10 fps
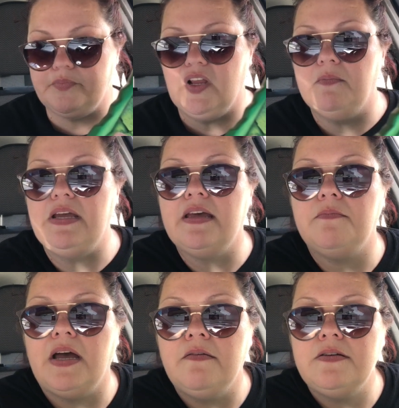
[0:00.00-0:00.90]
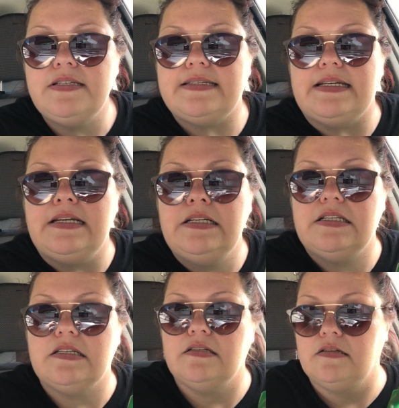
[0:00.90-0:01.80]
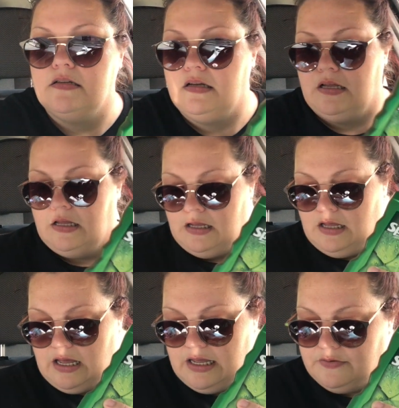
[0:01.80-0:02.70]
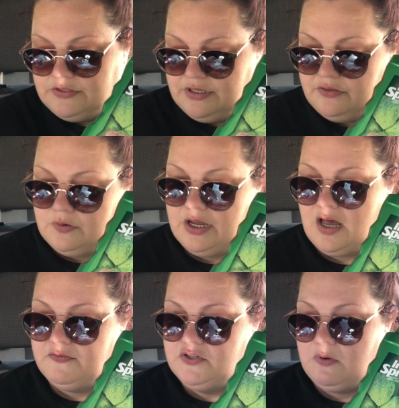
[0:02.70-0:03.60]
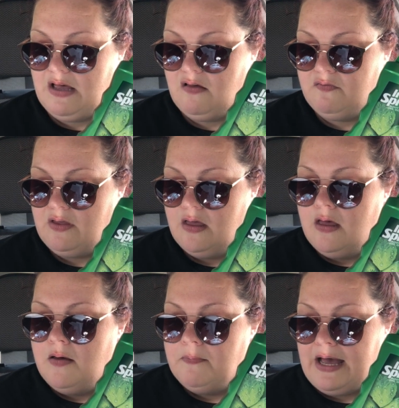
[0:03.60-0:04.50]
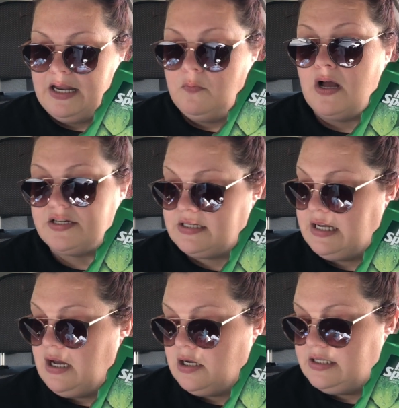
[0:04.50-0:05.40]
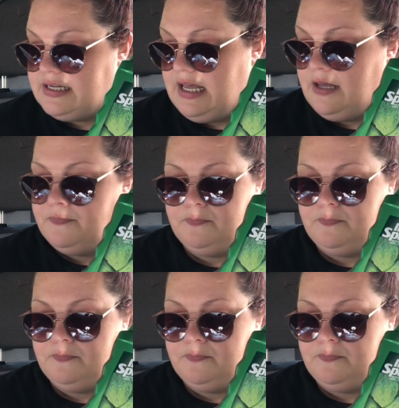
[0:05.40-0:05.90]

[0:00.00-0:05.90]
Let me get my receipt. I used the three off 12 body wash CRT.